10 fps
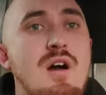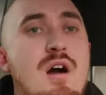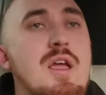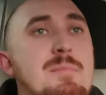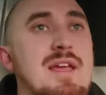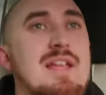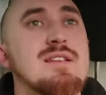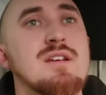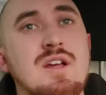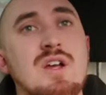I
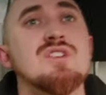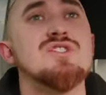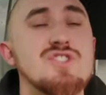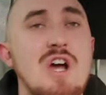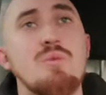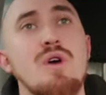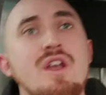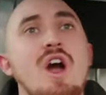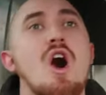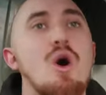mean
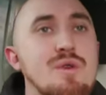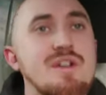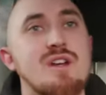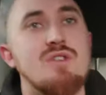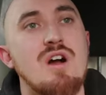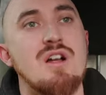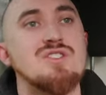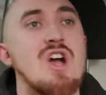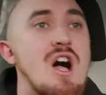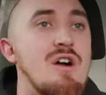someone holding a
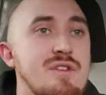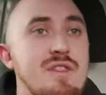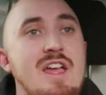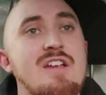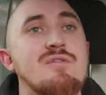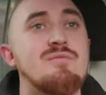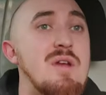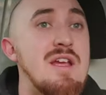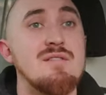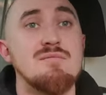grudge after they've
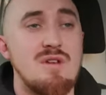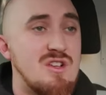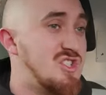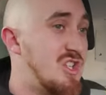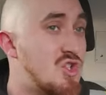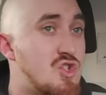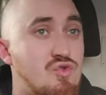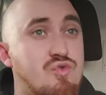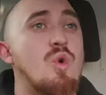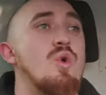been
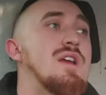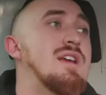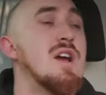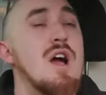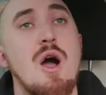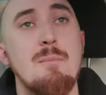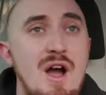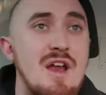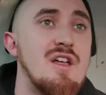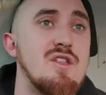destroyed
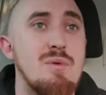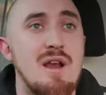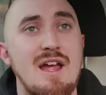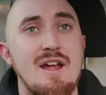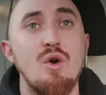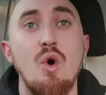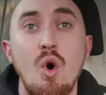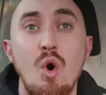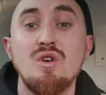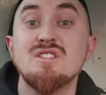by another player
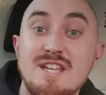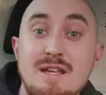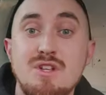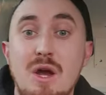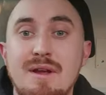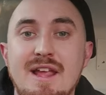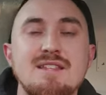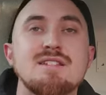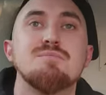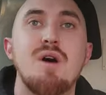or teamed up
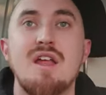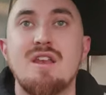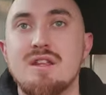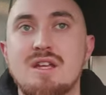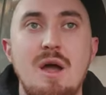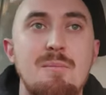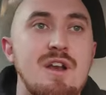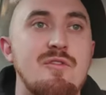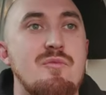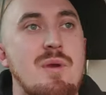against by another
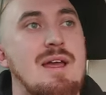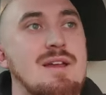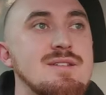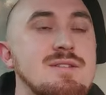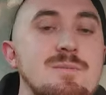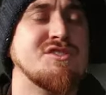couple of players.